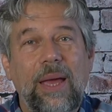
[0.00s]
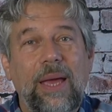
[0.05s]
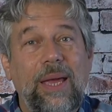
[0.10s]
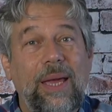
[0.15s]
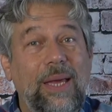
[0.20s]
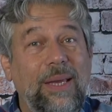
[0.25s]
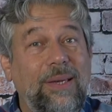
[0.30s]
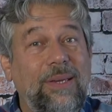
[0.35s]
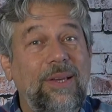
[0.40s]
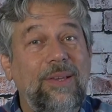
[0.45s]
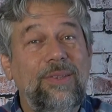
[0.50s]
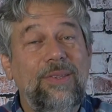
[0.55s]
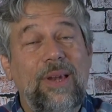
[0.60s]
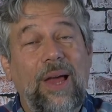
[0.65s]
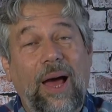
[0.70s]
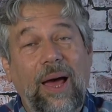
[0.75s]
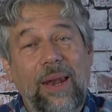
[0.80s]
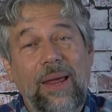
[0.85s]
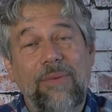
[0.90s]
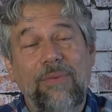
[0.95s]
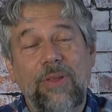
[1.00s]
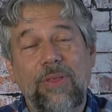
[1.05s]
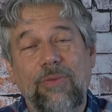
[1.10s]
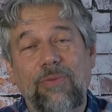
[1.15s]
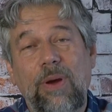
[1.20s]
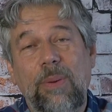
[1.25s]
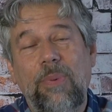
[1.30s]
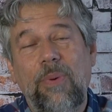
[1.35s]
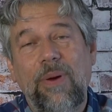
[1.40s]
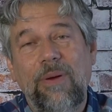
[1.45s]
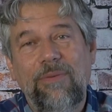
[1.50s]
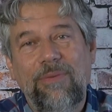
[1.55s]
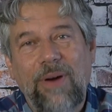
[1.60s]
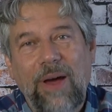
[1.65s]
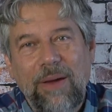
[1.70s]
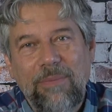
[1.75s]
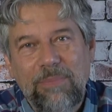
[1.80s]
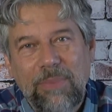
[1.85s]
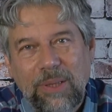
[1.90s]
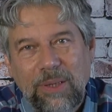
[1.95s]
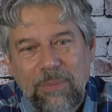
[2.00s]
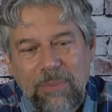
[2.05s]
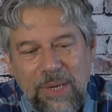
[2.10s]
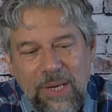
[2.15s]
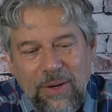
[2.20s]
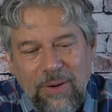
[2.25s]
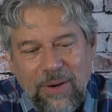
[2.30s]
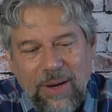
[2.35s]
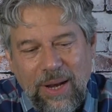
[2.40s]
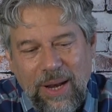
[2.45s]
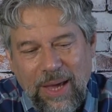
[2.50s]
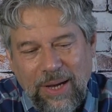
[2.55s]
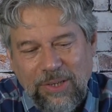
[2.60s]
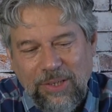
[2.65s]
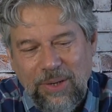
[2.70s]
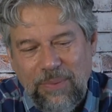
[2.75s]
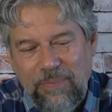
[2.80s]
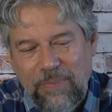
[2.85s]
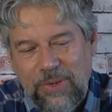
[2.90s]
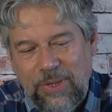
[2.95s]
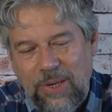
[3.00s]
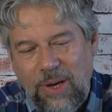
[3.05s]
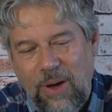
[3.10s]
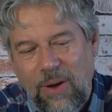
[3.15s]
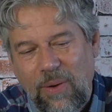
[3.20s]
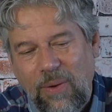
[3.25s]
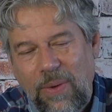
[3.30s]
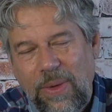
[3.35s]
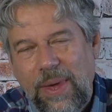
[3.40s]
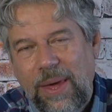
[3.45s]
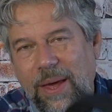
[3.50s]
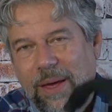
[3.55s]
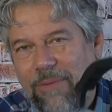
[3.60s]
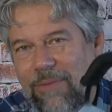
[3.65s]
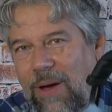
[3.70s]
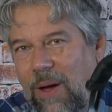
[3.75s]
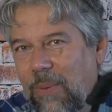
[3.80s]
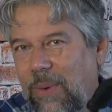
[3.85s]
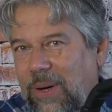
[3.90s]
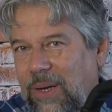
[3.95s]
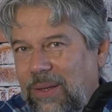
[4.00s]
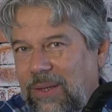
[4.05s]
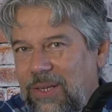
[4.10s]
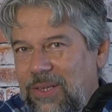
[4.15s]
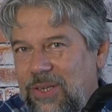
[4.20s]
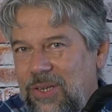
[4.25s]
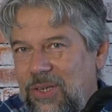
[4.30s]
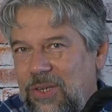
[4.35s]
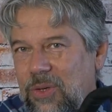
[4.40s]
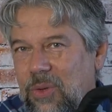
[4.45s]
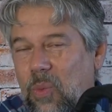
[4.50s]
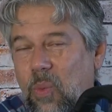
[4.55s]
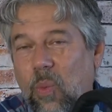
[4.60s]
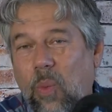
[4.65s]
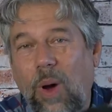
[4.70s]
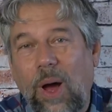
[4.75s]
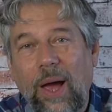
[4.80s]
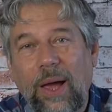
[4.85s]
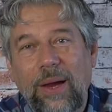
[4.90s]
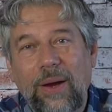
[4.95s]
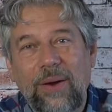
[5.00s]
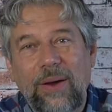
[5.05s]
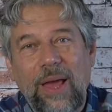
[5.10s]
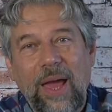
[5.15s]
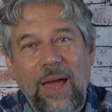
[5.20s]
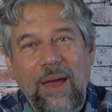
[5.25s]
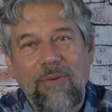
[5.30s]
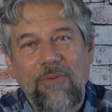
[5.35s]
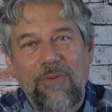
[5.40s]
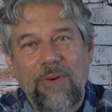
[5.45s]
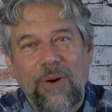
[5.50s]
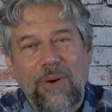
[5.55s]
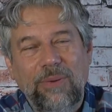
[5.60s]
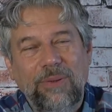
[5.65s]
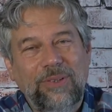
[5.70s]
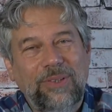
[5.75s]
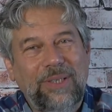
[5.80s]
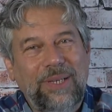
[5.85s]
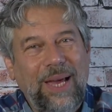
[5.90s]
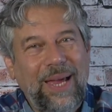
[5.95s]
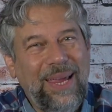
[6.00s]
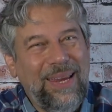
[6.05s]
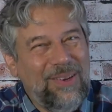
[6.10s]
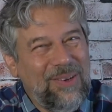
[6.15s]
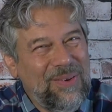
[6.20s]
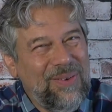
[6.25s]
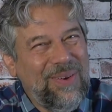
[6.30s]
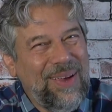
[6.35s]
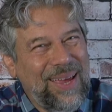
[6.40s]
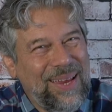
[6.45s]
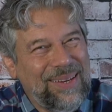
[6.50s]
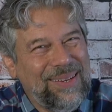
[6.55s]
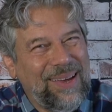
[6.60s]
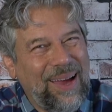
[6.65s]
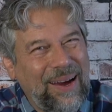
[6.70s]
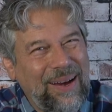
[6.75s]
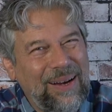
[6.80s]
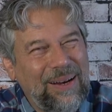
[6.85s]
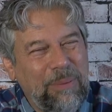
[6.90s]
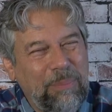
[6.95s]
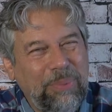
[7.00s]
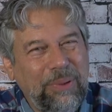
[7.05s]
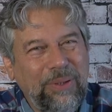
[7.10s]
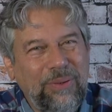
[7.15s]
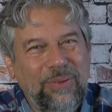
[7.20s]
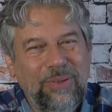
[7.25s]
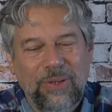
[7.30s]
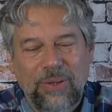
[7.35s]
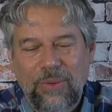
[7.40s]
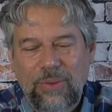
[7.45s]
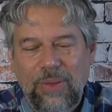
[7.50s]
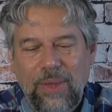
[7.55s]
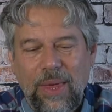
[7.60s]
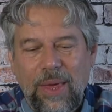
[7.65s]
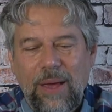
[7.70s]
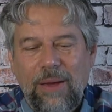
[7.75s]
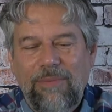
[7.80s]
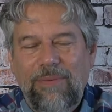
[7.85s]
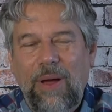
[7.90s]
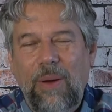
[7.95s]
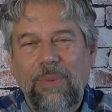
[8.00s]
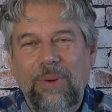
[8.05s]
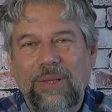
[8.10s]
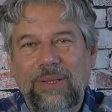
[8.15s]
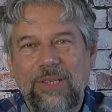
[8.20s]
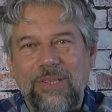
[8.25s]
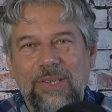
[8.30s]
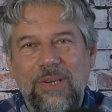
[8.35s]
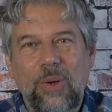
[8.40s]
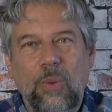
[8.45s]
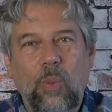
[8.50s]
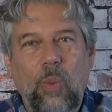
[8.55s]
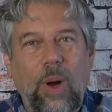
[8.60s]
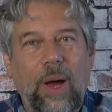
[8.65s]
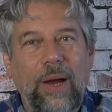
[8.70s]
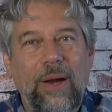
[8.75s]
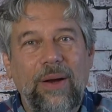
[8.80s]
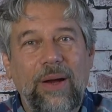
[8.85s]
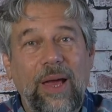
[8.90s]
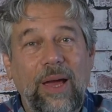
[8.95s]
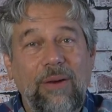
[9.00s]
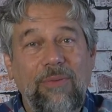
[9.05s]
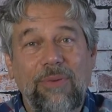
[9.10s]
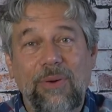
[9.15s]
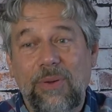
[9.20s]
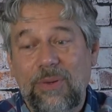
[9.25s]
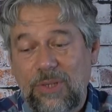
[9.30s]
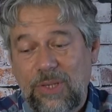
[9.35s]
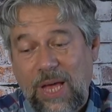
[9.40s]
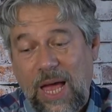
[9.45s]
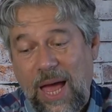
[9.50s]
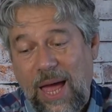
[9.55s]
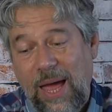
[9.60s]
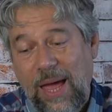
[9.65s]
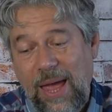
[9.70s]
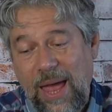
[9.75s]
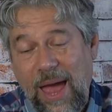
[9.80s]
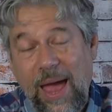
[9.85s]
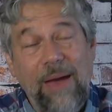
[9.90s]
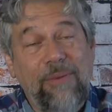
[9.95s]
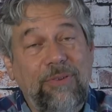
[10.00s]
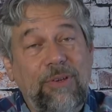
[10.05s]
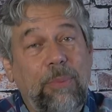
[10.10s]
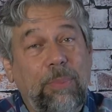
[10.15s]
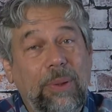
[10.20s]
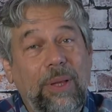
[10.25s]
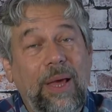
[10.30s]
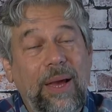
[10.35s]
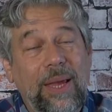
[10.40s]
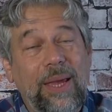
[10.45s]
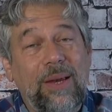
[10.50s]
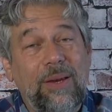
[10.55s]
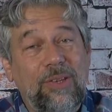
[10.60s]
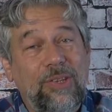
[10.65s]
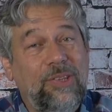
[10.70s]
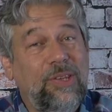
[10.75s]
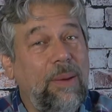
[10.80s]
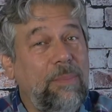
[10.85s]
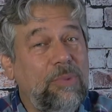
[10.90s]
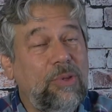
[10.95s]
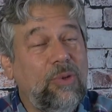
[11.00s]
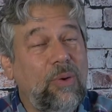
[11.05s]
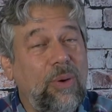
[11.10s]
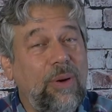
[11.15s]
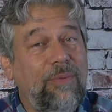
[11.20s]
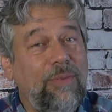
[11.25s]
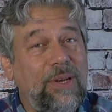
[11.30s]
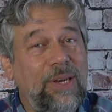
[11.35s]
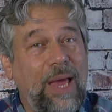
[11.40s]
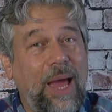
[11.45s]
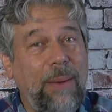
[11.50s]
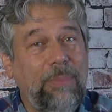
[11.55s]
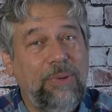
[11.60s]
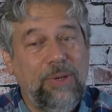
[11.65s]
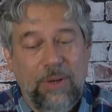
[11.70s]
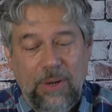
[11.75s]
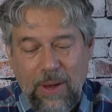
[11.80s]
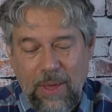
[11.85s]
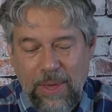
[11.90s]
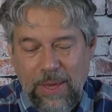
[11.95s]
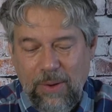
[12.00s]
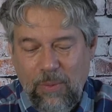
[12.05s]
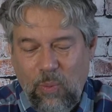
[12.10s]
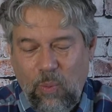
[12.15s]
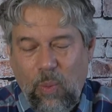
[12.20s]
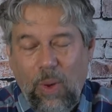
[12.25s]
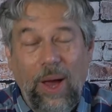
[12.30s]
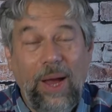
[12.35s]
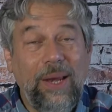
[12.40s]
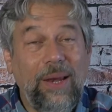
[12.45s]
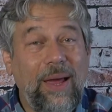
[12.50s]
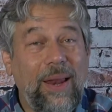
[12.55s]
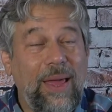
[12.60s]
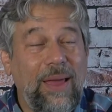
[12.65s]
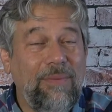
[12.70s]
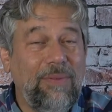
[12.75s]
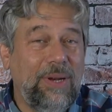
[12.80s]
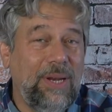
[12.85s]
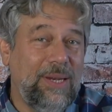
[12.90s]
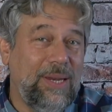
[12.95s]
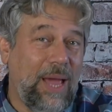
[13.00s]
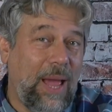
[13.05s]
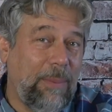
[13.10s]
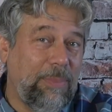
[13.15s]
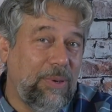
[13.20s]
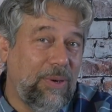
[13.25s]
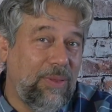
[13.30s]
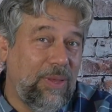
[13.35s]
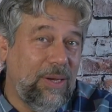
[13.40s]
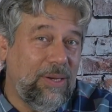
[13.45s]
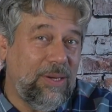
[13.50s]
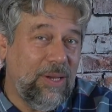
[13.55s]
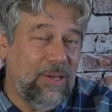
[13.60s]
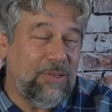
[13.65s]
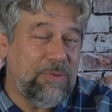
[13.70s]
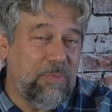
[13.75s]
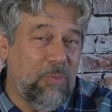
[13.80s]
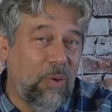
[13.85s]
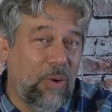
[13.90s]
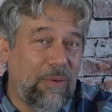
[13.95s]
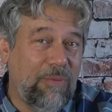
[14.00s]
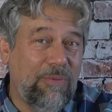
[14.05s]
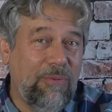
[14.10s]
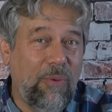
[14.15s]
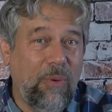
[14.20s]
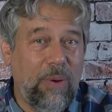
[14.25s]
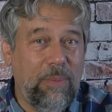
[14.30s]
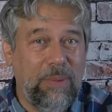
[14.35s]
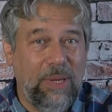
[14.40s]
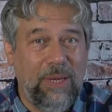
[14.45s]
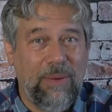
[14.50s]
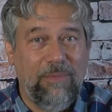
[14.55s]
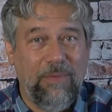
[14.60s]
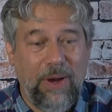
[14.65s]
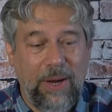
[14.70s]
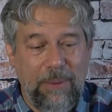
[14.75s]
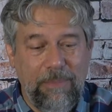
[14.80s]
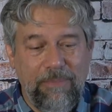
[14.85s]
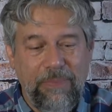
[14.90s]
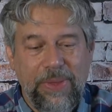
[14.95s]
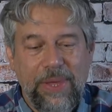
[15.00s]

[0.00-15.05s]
It does not have a 3.5 millimeter connection. So if I want to listen to wired headphones, and I do get tired of Bluetooth, if I want to listen to wired headphones, I have to plug in some sort of adapter. Why not have an adapter that does more for me, right?